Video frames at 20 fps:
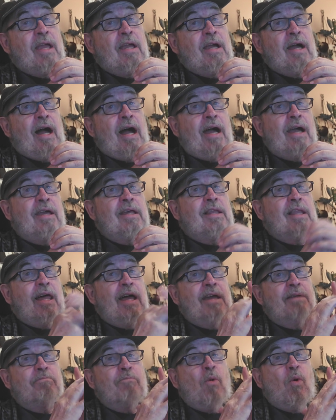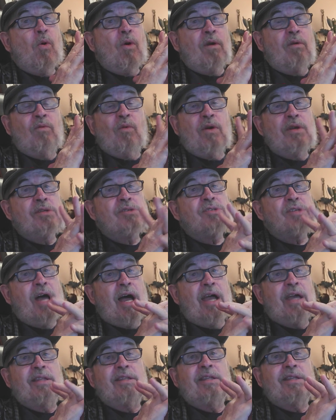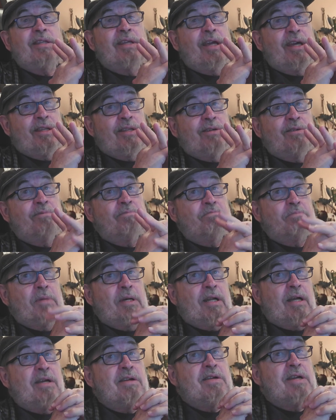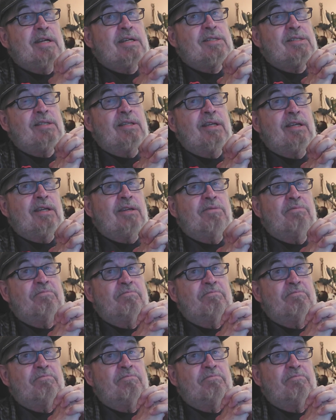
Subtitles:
I align more on one side than the other, but I actually